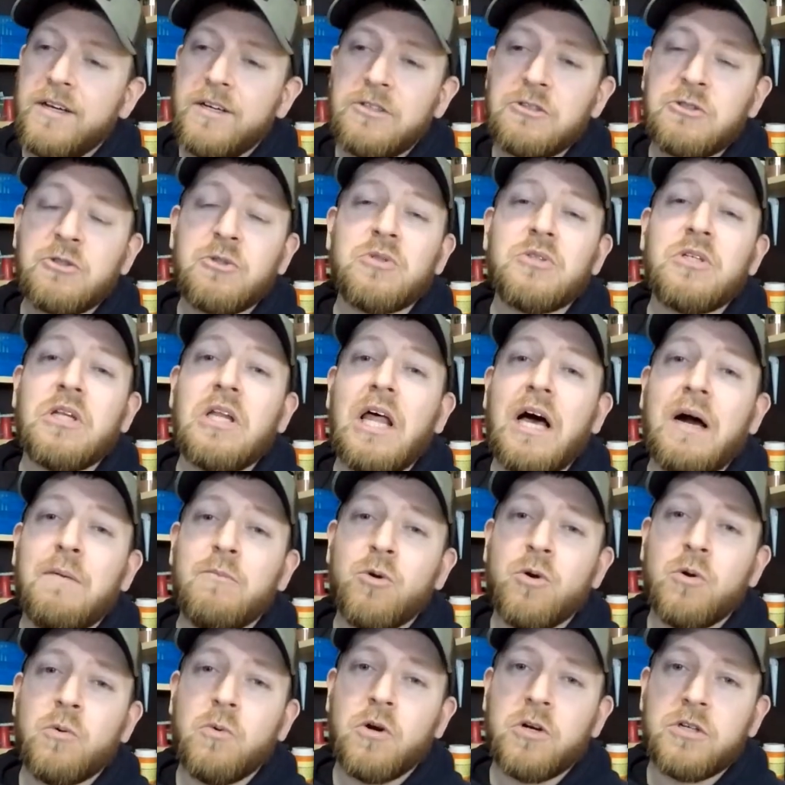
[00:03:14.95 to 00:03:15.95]
So there's a
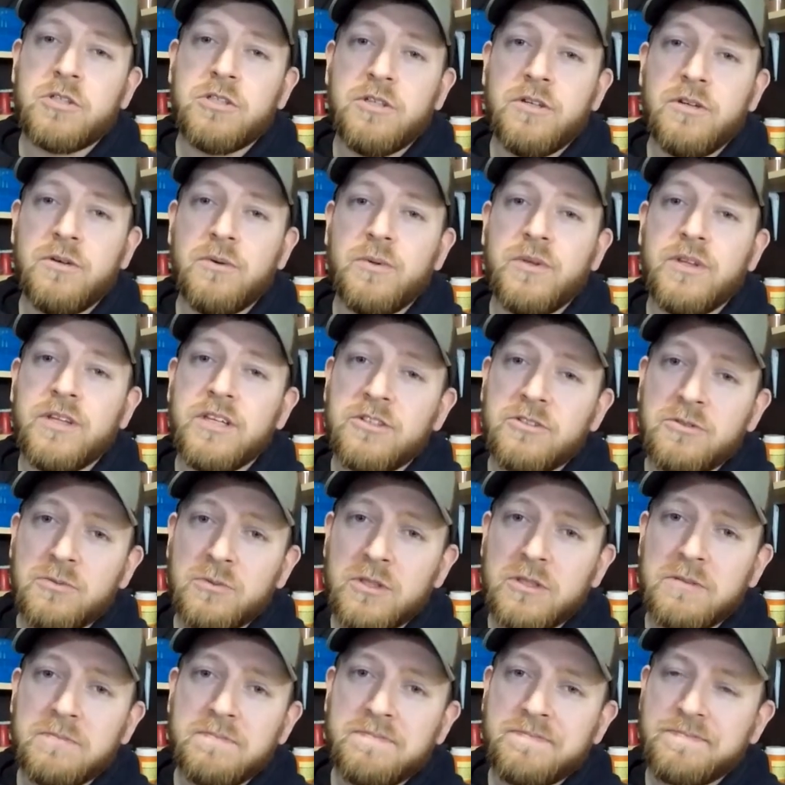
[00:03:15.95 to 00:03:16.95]
lot more work to do. This
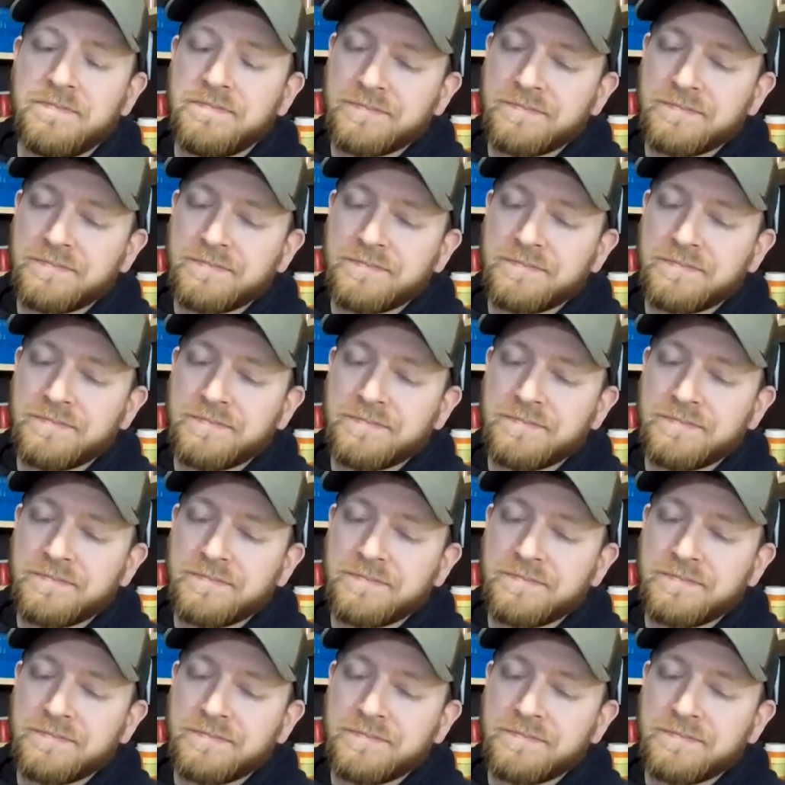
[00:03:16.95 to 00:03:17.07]
one,